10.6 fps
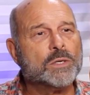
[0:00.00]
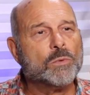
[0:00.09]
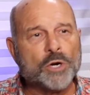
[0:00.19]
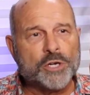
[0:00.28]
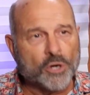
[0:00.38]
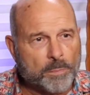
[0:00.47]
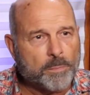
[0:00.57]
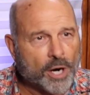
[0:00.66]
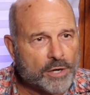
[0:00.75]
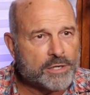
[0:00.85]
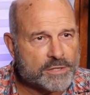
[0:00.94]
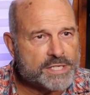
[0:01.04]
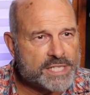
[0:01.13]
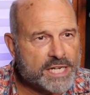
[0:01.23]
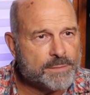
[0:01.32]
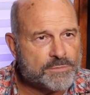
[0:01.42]
where your partner
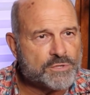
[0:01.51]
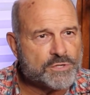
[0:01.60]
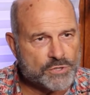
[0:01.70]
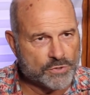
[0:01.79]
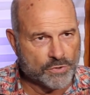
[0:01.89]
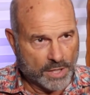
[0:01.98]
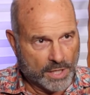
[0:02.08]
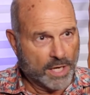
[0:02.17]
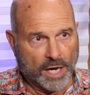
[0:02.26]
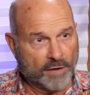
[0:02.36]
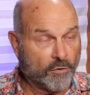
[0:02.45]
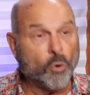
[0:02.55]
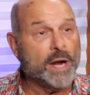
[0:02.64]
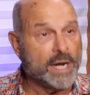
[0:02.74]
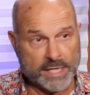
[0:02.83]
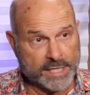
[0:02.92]
seems to
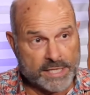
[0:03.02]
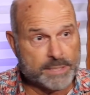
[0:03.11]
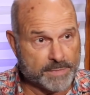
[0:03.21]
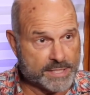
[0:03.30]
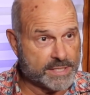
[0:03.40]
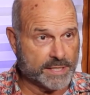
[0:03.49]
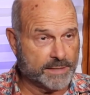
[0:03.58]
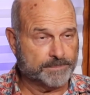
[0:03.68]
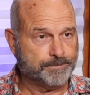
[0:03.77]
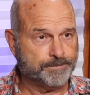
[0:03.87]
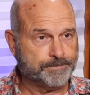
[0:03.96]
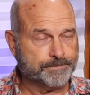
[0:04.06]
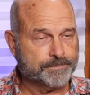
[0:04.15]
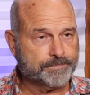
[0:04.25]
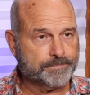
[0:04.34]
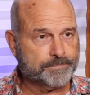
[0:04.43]
avoid intimacy.
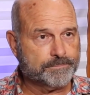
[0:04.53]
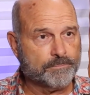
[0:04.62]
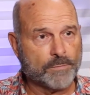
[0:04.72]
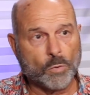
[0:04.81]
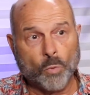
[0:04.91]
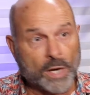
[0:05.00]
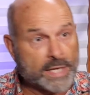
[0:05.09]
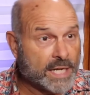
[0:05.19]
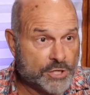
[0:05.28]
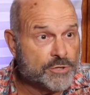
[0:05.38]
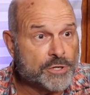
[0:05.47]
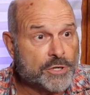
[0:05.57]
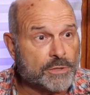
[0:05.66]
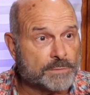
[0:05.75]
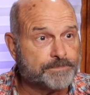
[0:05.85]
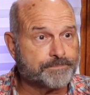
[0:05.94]
What can you
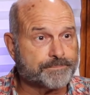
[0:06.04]
do?